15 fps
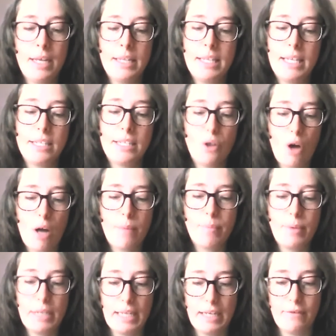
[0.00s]
They did not
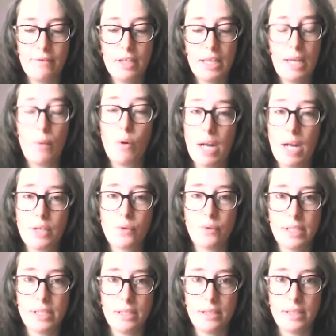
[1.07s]
believe that they were
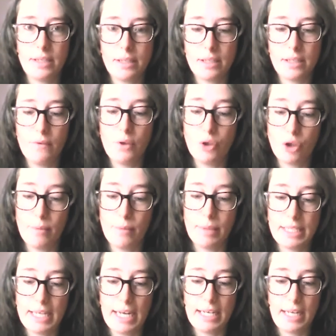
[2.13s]
natural citizens of the German
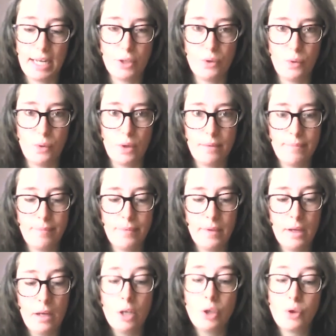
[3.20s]
state next door.
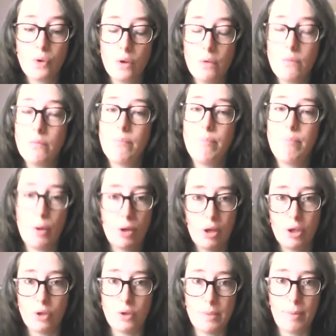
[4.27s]
True, both
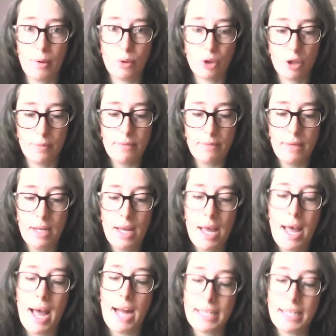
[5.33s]
countries spoke German,
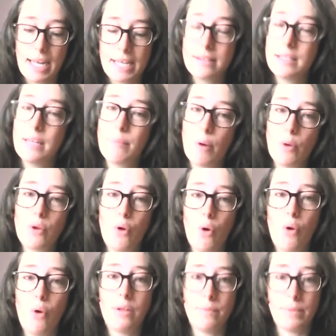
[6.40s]
and yes, they both
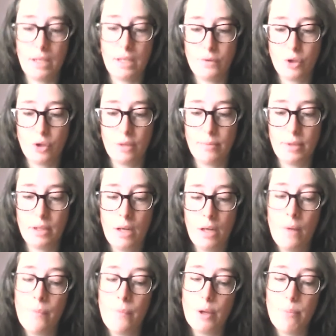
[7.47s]
called themselves German,
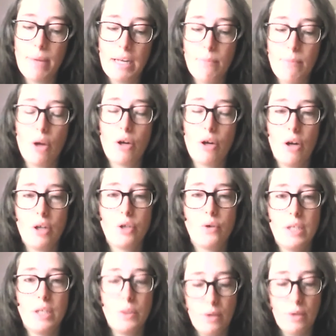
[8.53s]
though many modern
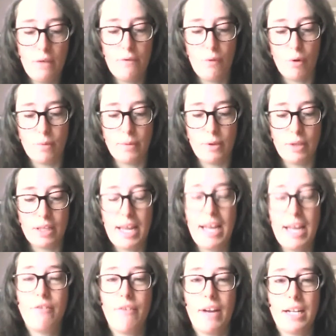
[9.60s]
Austrians will inform you that they
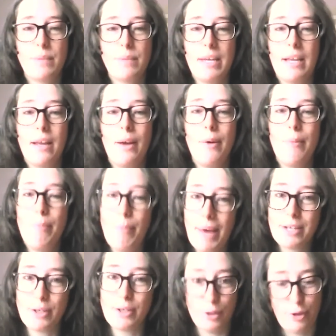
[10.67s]
in fact speak
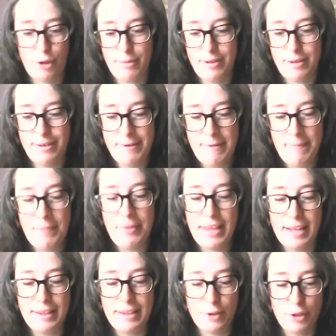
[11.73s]
better German
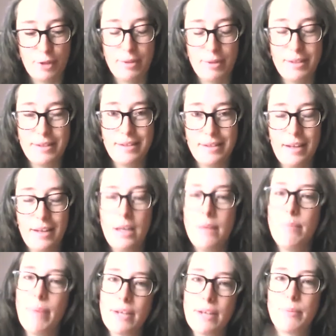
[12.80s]
than the Germans.
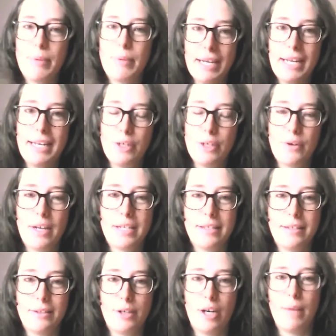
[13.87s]
Better being an
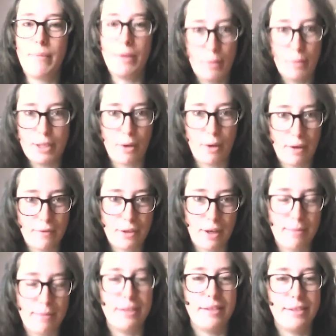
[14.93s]
interesting term that we don't have
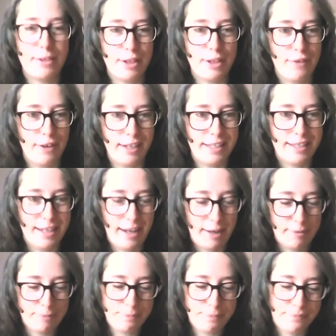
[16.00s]
time to discuss fully today.
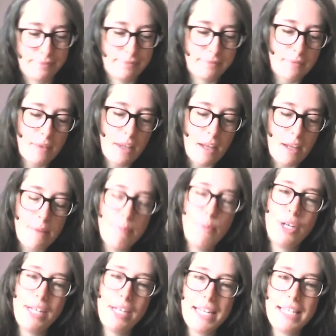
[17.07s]

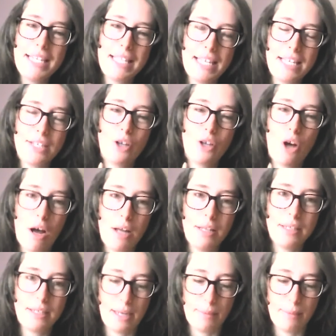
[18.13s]
But it is this
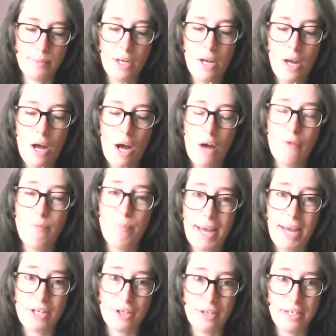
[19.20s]
concept of
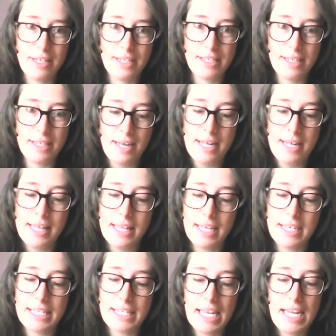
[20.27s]
betterness that
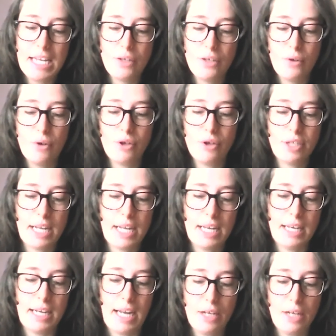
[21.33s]
is key to
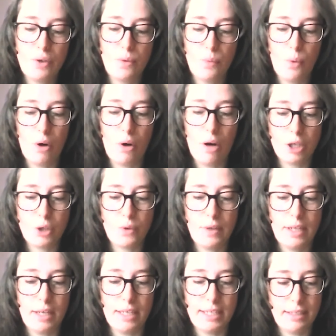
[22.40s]
understanding interwar
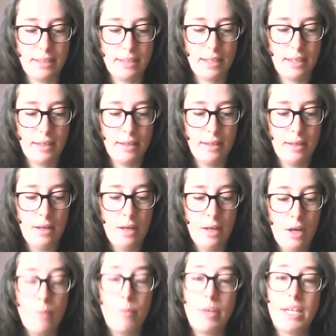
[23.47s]
Austrian identity,
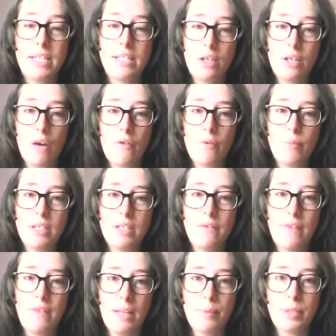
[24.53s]
because the government
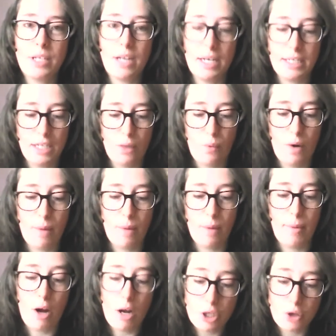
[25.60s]
developed an idea
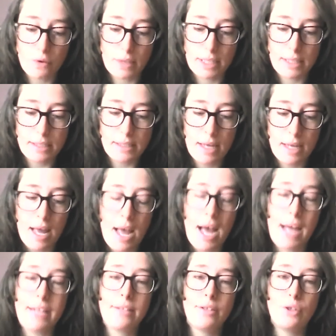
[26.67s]
whereby Austrians,
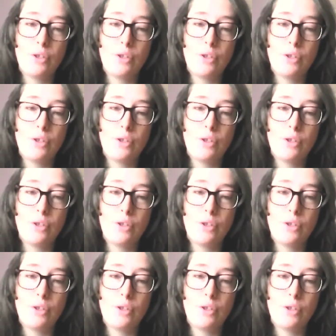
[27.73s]
as the